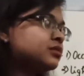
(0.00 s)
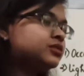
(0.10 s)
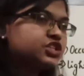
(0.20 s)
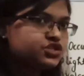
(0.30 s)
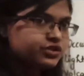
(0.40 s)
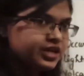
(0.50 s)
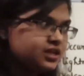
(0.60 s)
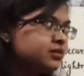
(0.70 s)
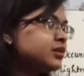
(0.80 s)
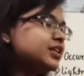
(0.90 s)
the
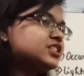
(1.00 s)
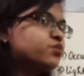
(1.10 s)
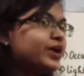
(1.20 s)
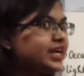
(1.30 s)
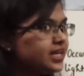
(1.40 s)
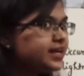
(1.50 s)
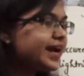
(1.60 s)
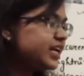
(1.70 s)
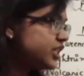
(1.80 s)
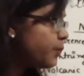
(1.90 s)
train, is waiting
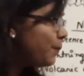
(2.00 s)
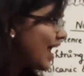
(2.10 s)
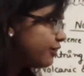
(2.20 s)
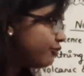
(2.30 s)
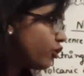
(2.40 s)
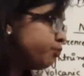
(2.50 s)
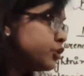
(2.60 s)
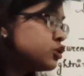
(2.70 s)
at the platform.